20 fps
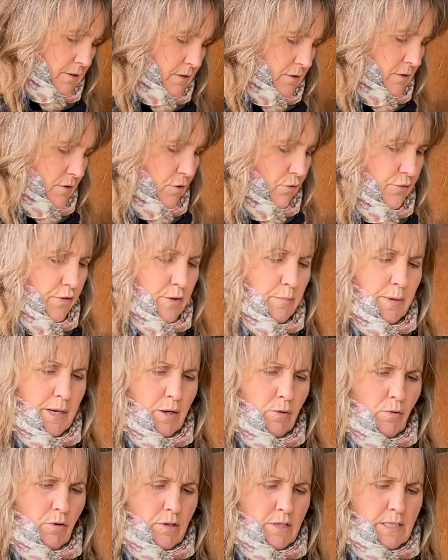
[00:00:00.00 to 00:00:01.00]
go for the big
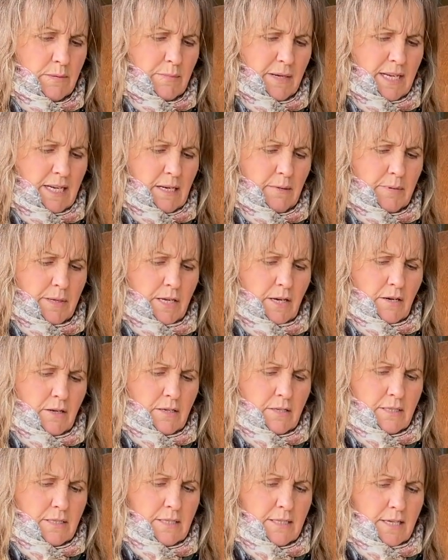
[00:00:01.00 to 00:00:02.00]
ones, mainly
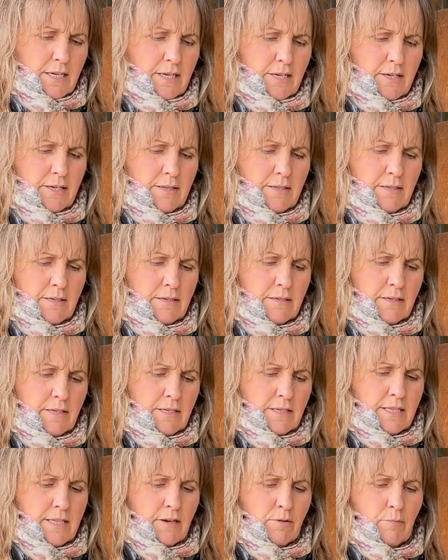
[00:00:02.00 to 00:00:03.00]
because
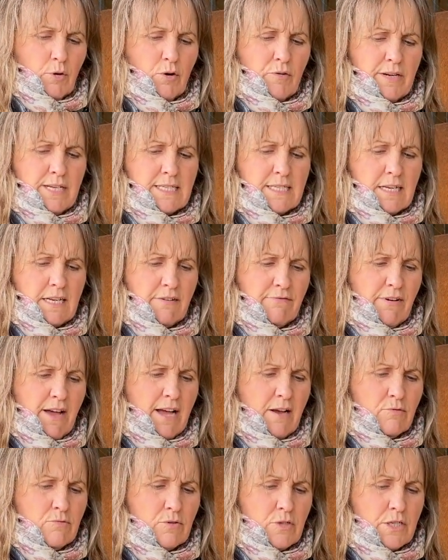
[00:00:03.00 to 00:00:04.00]
they're more easily
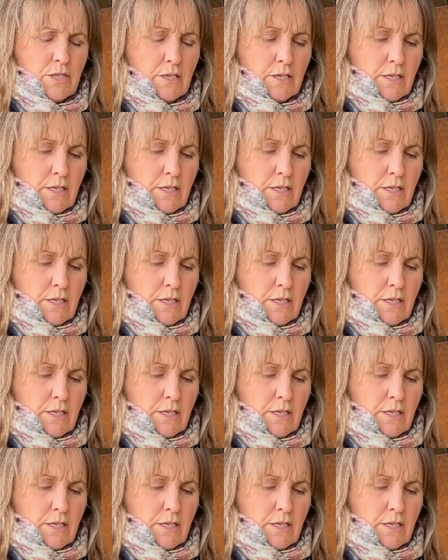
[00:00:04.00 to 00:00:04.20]
found,